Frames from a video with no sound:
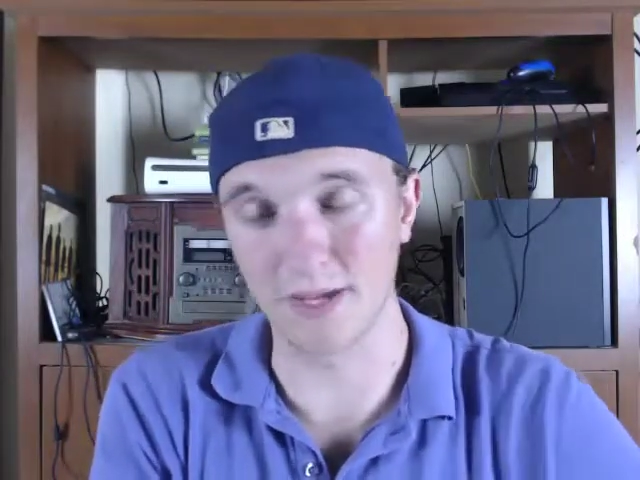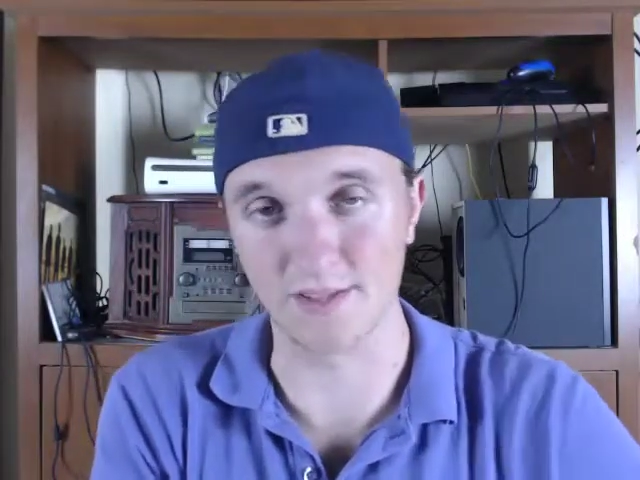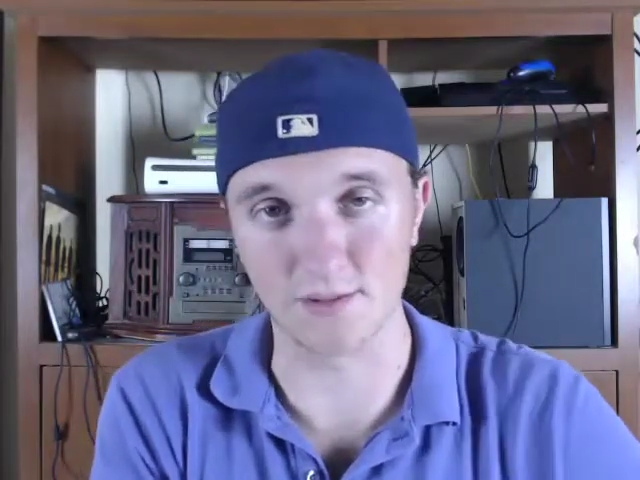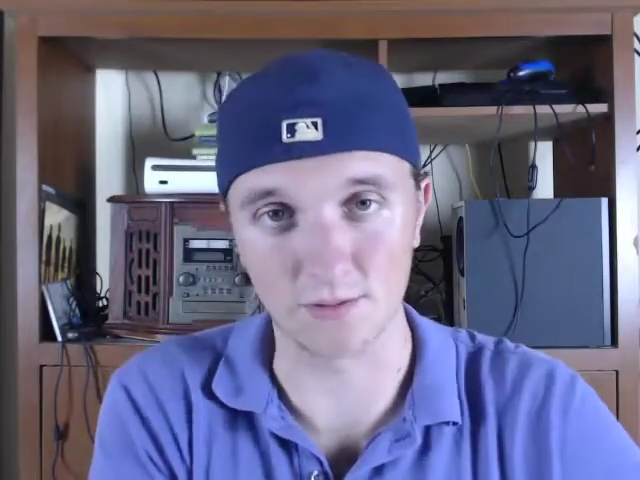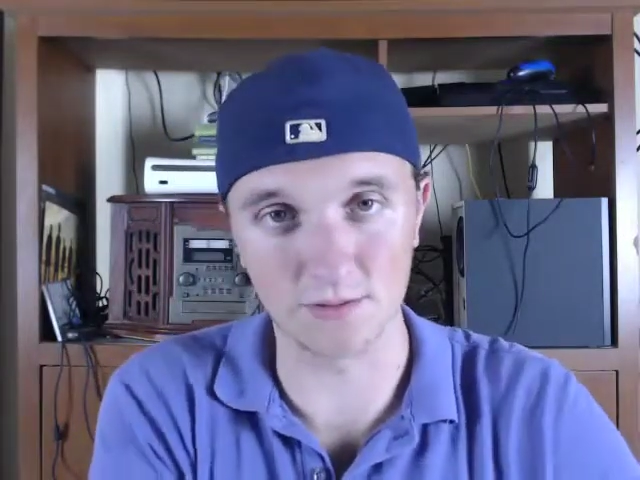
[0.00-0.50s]

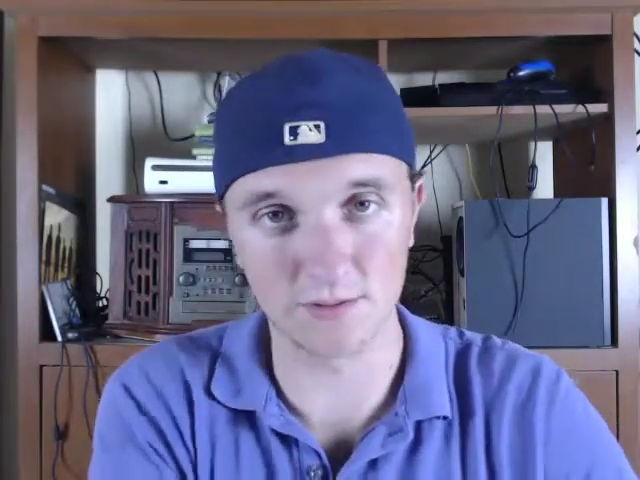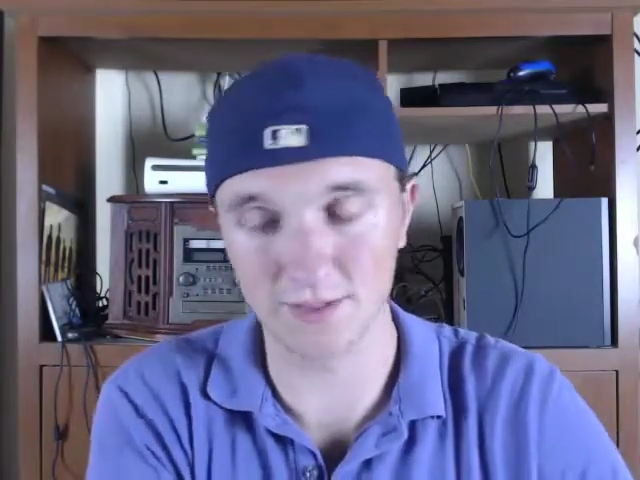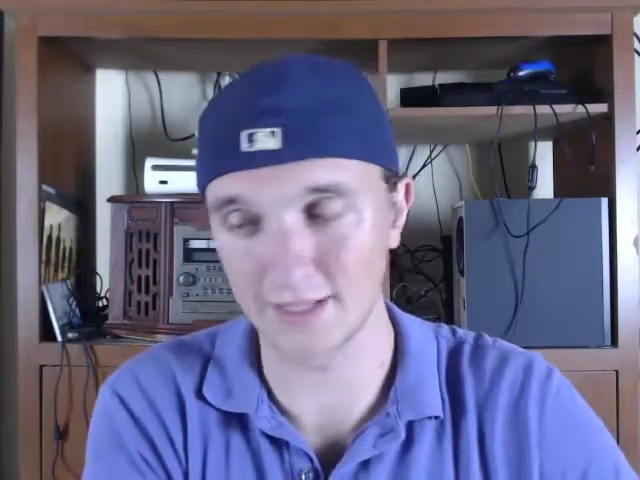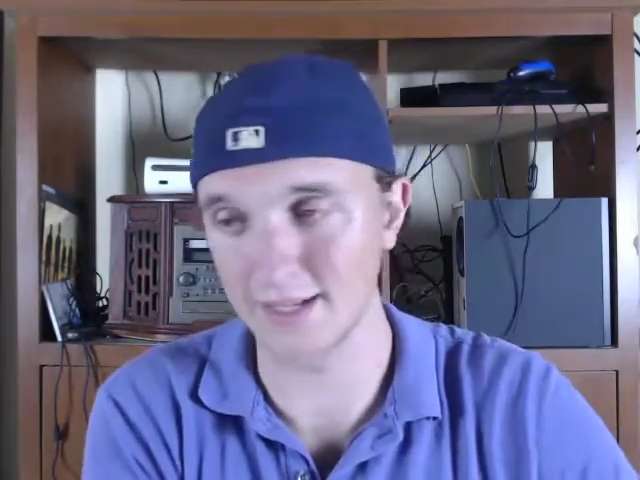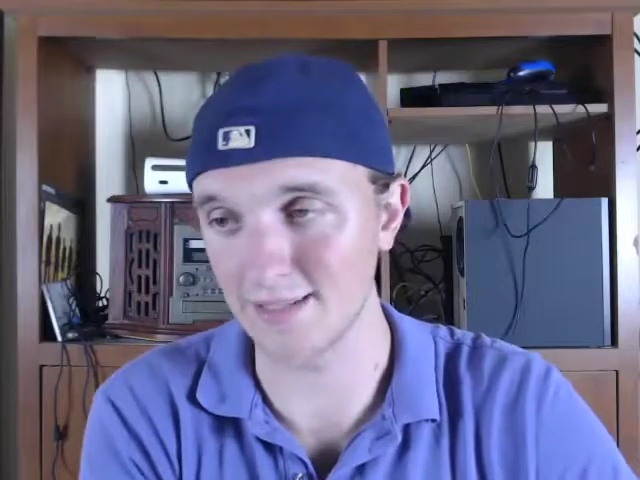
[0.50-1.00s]
pencil
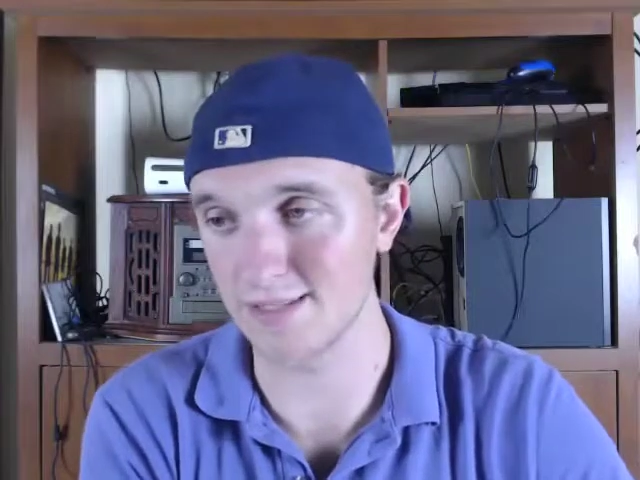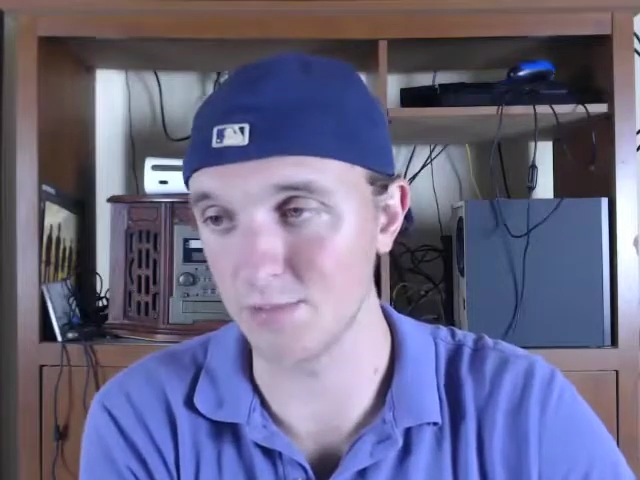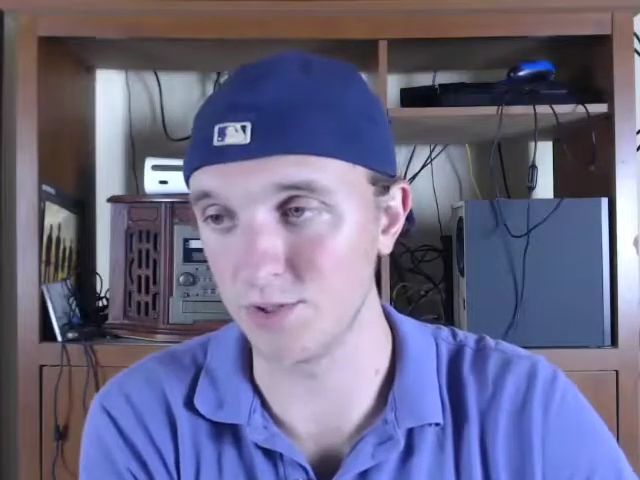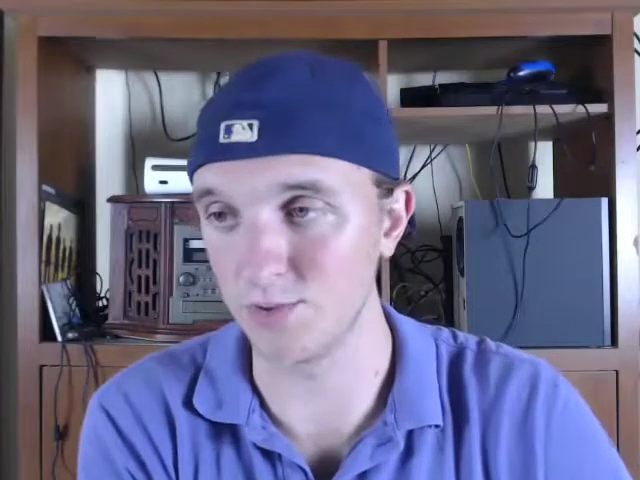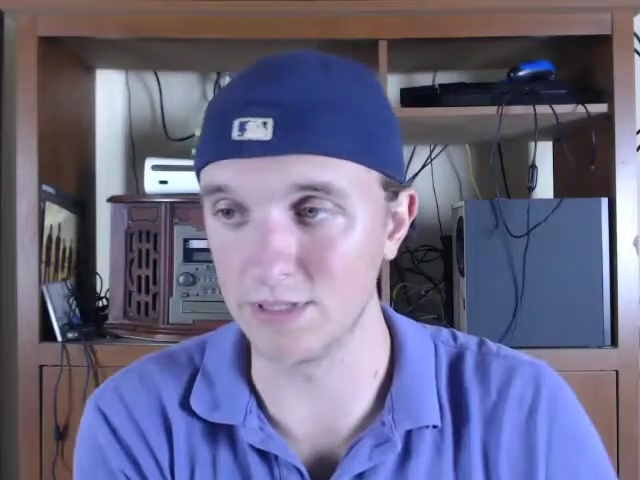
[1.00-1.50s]
can't
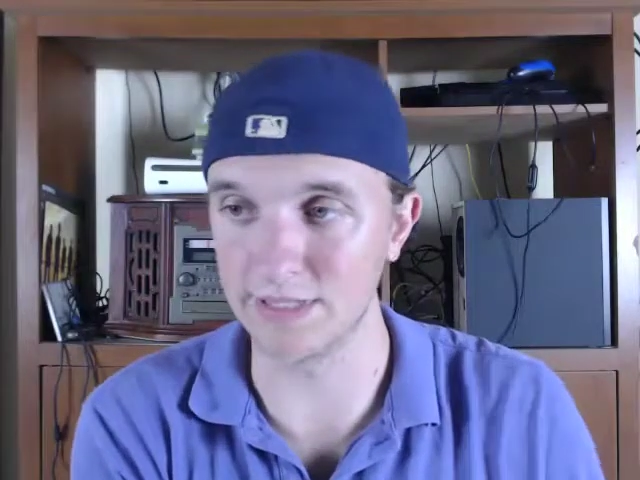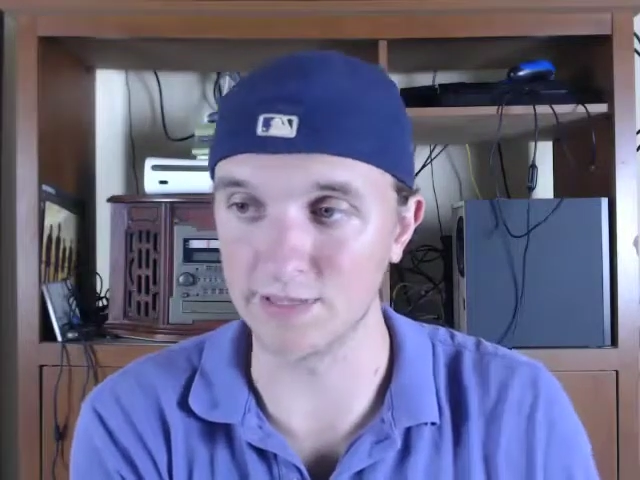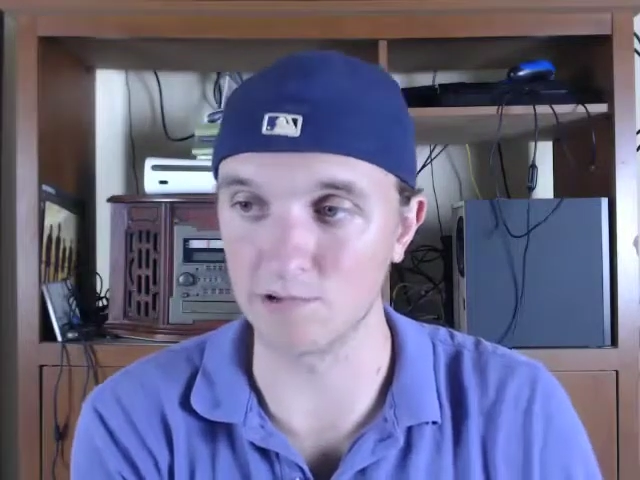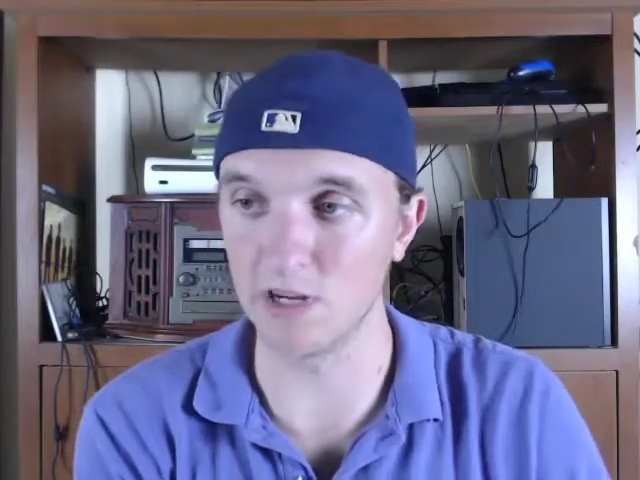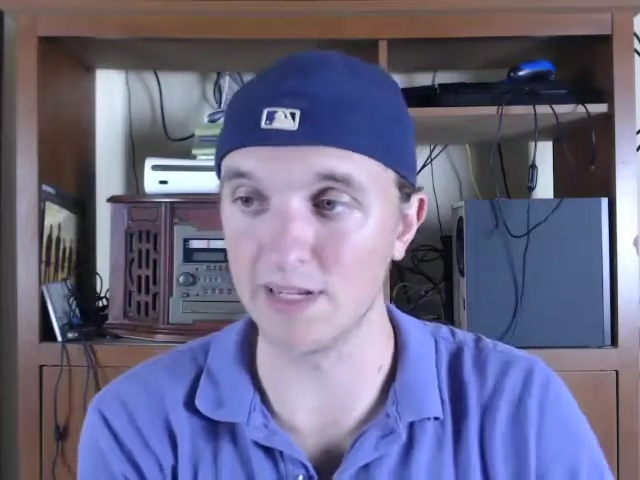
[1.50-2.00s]
seem to do
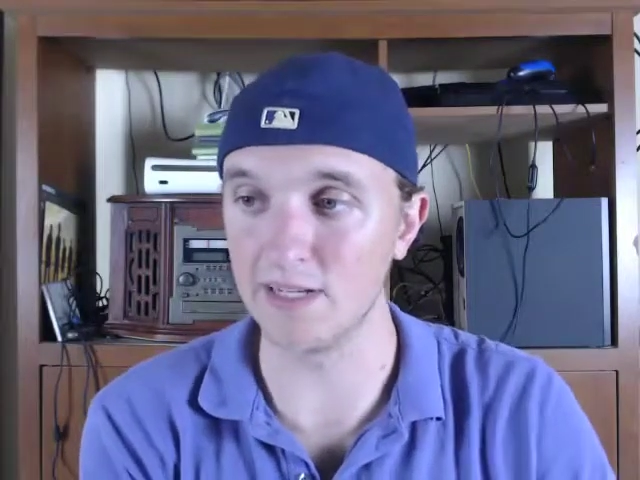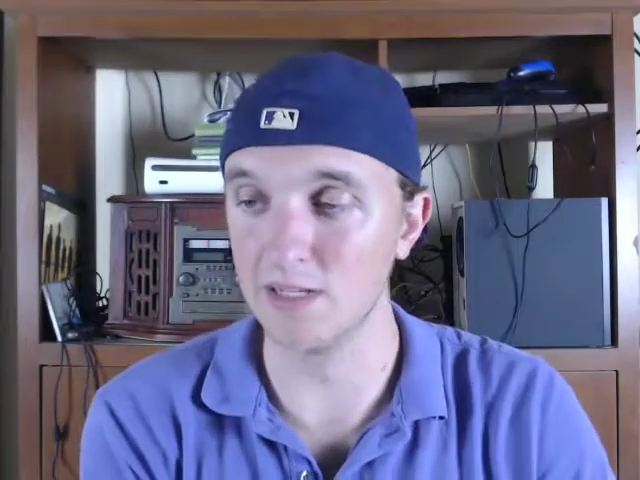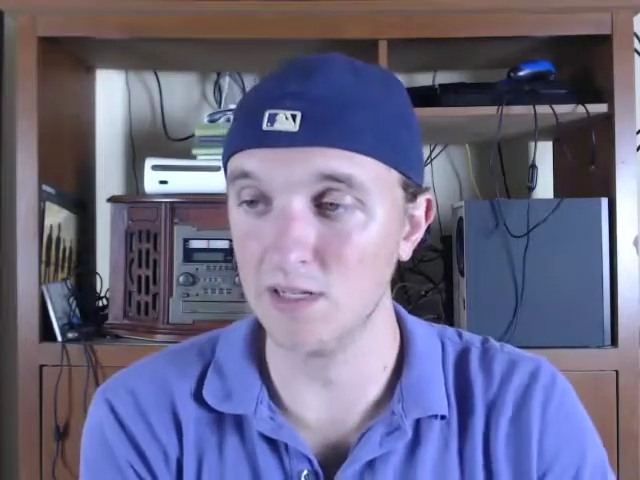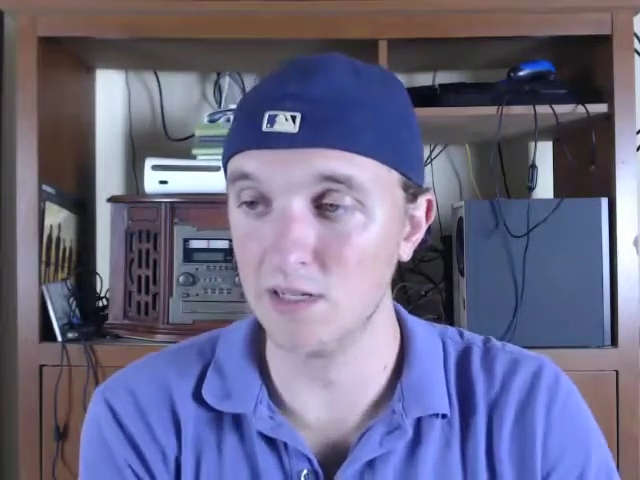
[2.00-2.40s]
anything right.